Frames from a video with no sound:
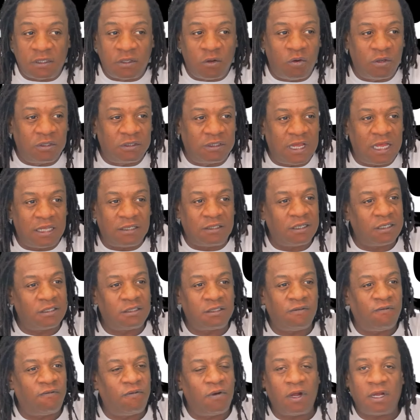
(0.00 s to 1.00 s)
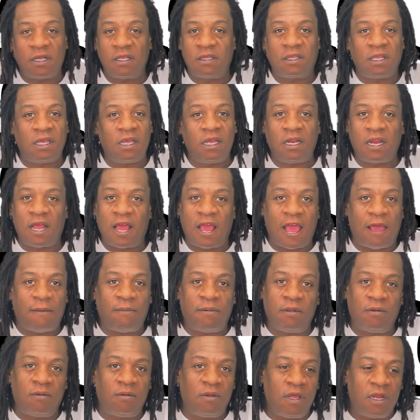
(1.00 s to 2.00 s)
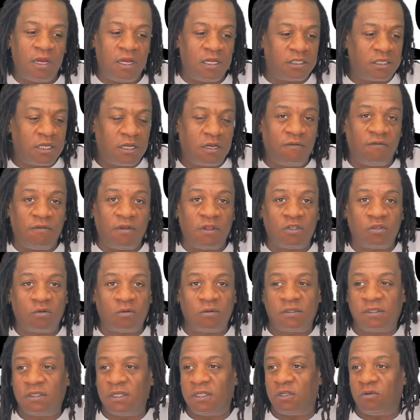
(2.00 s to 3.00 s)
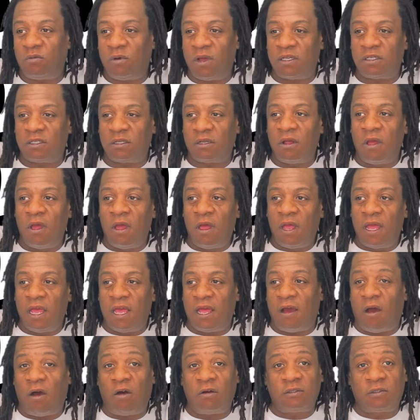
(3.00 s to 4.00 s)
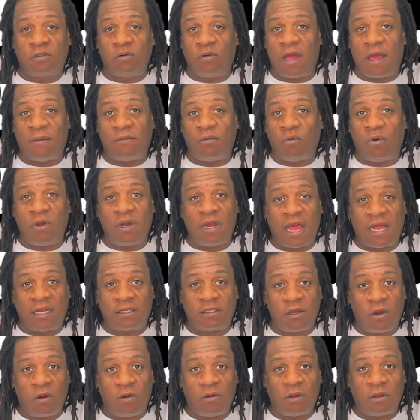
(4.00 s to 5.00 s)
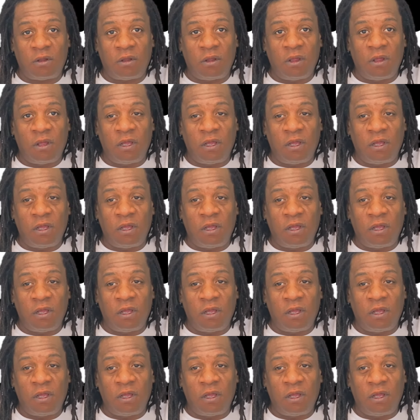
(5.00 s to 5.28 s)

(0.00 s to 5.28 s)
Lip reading: Or is that just a fucking thing that happened in this individual situation? It also happened with Nat Turner.